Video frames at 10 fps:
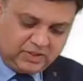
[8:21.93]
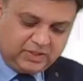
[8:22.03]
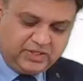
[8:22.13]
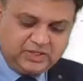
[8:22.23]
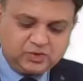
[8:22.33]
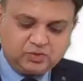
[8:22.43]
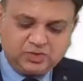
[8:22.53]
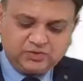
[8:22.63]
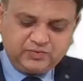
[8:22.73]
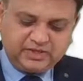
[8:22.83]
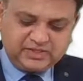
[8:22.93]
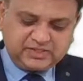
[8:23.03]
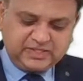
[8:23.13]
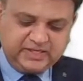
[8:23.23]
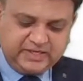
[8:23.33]
Dear students, we
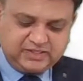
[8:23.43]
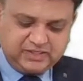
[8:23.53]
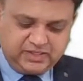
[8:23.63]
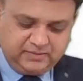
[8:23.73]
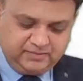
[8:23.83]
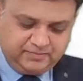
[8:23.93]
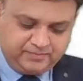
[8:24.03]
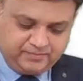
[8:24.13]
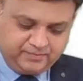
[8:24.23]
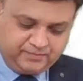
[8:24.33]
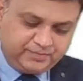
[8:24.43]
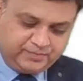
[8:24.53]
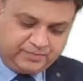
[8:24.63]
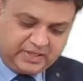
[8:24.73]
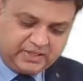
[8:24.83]
understand that say
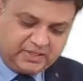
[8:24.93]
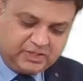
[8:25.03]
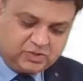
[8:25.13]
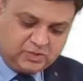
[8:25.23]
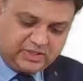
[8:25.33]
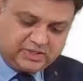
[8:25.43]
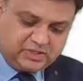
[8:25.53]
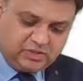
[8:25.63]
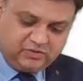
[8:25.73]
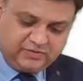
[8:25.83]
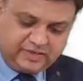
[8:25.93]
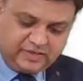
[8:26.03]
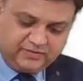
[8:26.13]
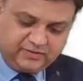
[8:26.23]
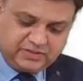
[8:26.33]
there is no residual value
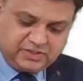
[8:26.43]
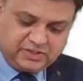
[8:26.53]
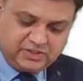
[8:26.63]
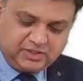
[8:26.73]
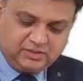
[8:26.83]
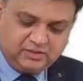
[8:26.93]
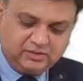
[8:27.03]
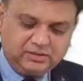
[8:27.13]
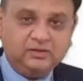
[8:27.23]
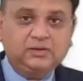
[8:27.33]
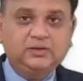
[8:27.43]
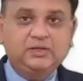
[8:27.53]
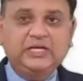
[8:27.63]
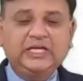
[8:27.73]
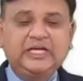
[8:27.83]
of the machinery.
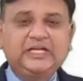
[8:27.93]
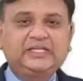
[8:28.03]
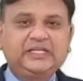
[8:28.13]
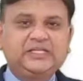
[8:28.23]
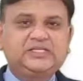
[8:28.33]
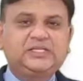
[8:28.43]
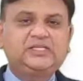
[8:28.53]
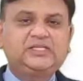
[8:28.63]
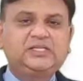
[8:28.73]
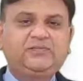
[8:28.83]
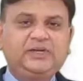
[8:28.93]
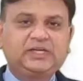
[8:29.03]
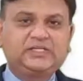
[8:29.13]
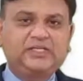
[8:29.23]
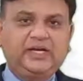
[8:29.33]
That is the reason we
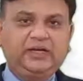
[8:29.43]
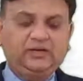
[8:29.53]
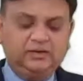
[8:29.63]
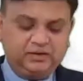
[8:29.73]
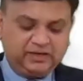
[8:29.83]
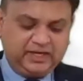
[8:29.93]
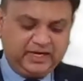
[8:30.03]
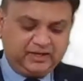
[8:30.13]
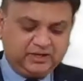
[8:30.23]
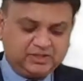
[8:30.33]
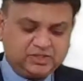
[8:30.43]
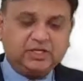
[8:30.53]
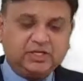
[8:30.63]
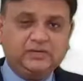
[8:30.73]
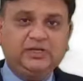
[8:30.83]
understand that so the
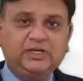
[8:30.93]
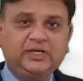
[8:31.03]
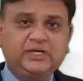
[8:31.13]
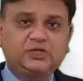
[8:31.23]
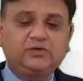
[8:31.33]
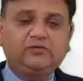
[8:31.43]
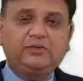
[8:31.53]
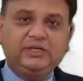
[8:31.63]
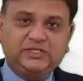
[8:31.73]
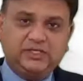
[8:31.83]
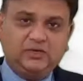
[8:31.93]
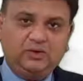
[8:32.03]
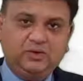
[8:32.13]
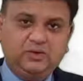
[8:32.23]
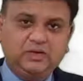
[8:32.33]
terminal cash flow will be 0
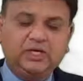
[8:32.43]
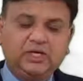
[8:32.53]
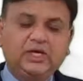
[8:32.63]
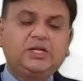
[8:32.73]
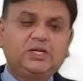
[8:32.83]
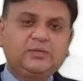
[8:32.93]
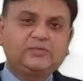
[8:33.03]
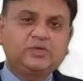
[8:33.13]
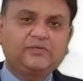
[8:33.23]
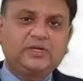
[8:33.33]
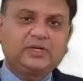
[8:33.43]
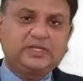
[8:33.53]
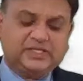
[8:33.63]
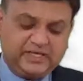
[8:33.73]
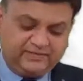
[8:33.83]
in terms of the
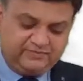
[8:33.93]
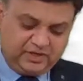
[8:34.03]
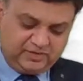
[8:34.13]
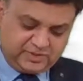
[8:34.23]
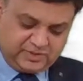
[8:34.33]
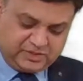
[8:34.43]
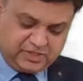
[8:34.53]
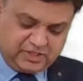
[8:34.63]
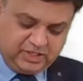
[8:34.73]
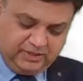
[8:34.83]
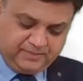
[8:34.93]
scrap value of the machinery,